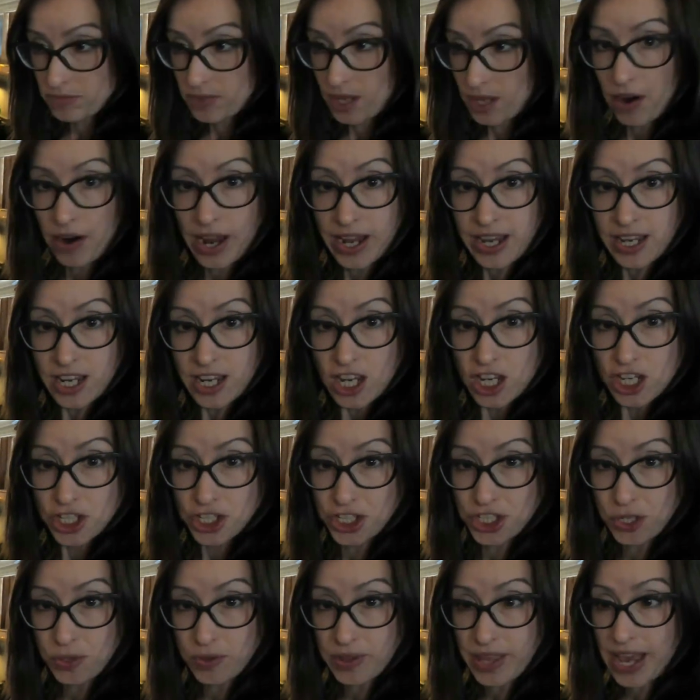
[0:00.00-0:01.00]
All right,
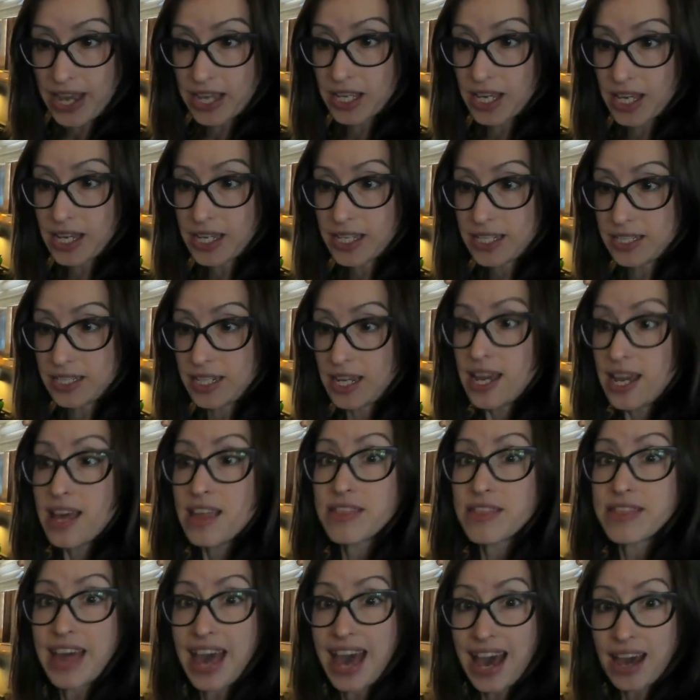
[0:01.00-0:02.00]
shoot that gun.
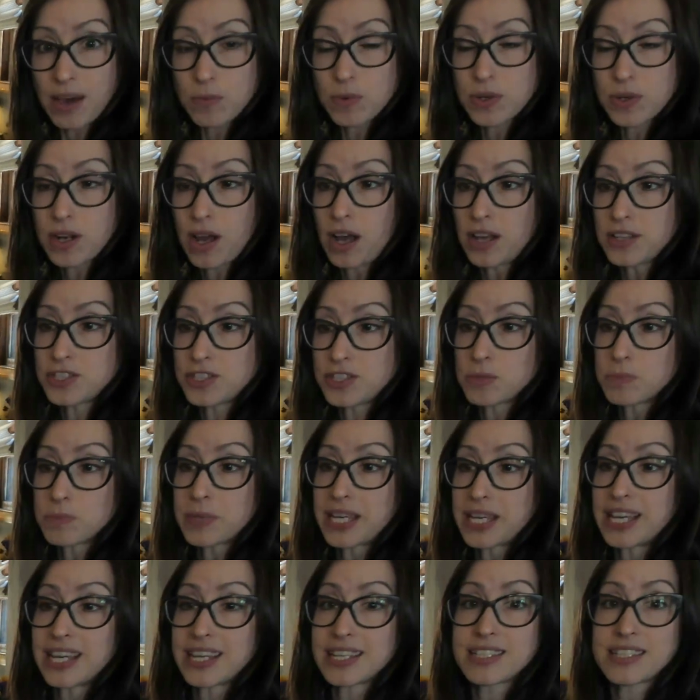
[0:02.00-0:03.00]
That would also
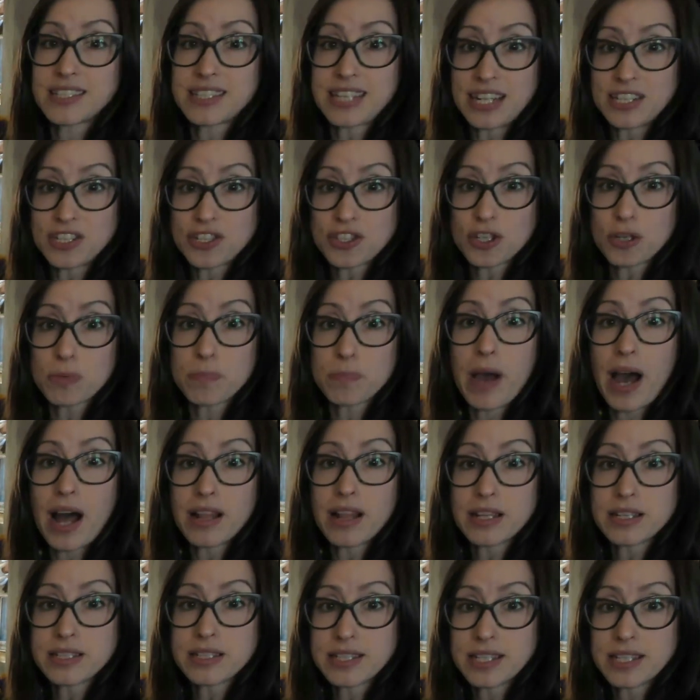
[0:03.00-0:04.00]
be extensor
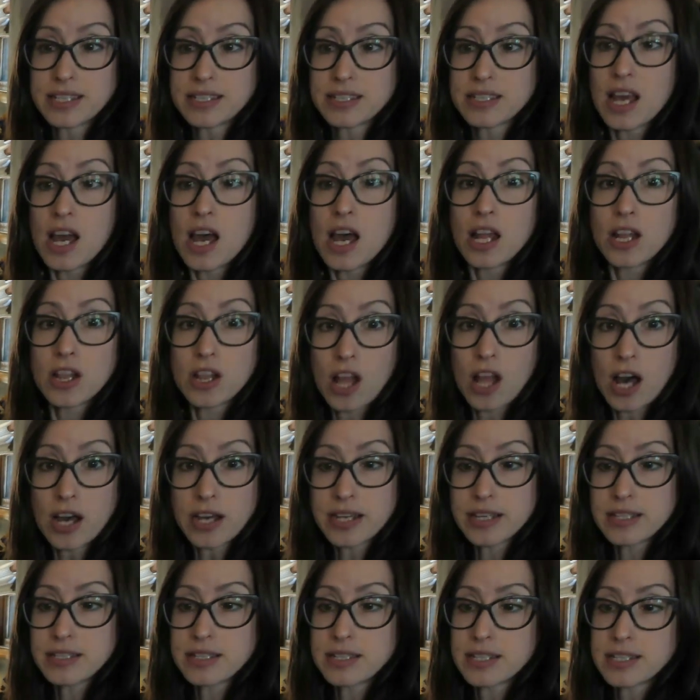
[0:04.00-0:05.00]
pollicis
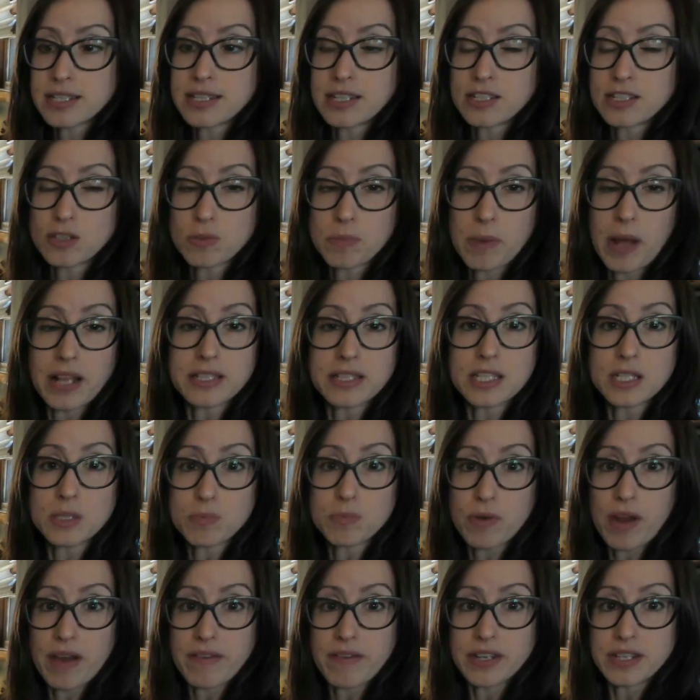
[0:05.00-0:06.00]
longus and extensor pollicis
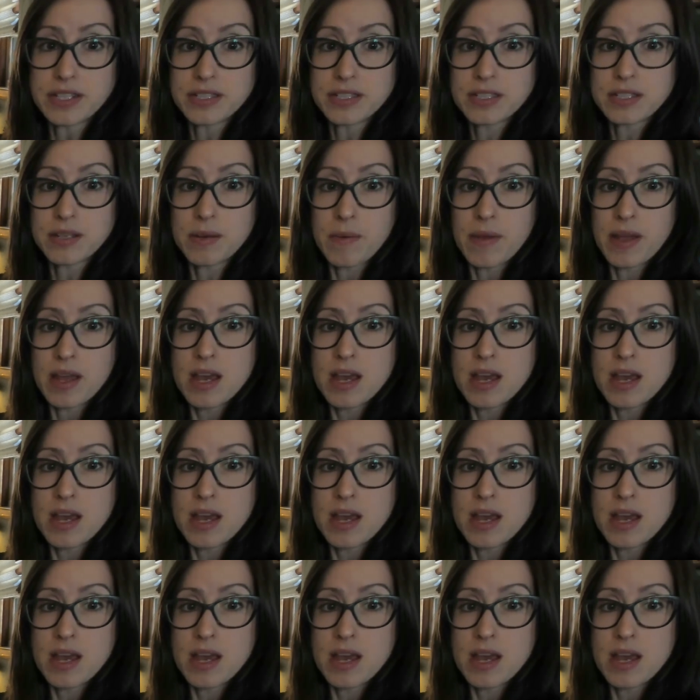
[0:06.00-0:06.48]
brevis.